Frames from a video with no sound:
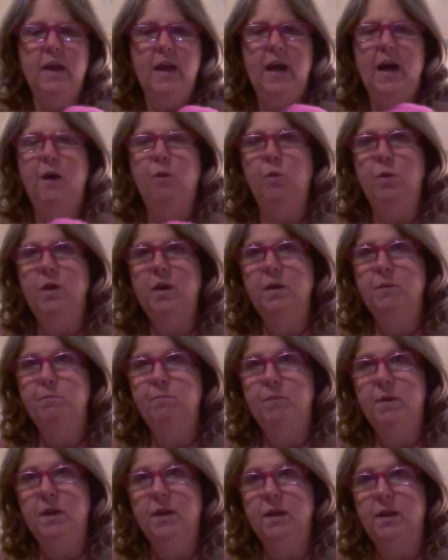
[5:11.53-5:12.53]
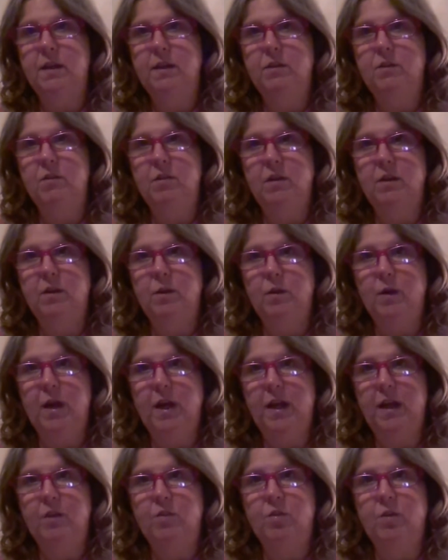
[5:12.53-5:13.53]
I wanted Ben to
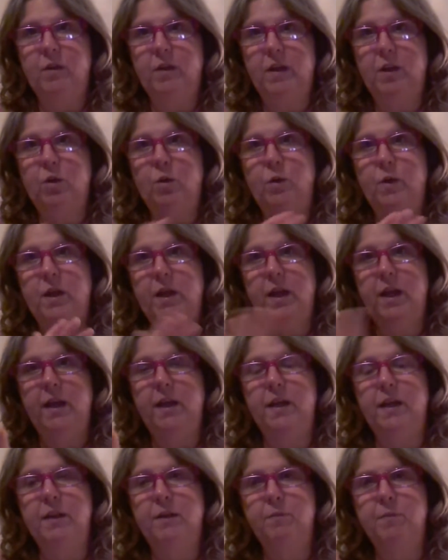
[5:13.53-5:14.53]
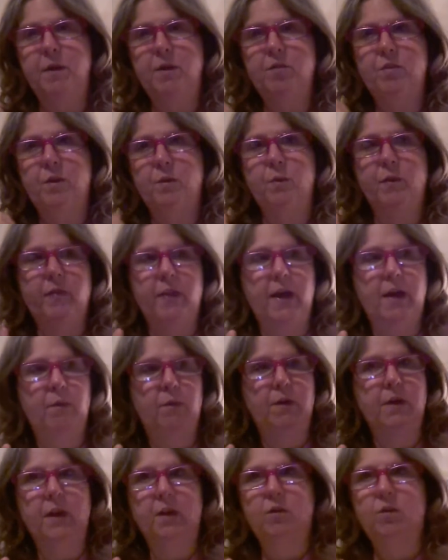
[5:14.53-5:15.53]
actually create, especially with that
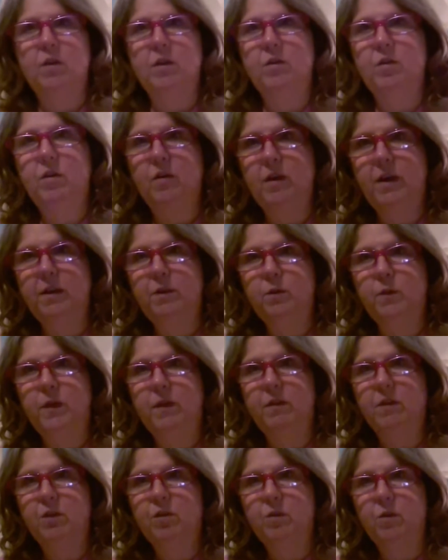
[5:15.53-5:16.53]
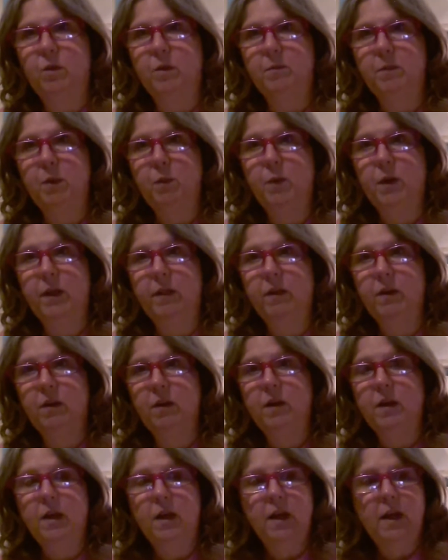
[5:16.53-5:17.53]
one I showed you last week, the stormy weather,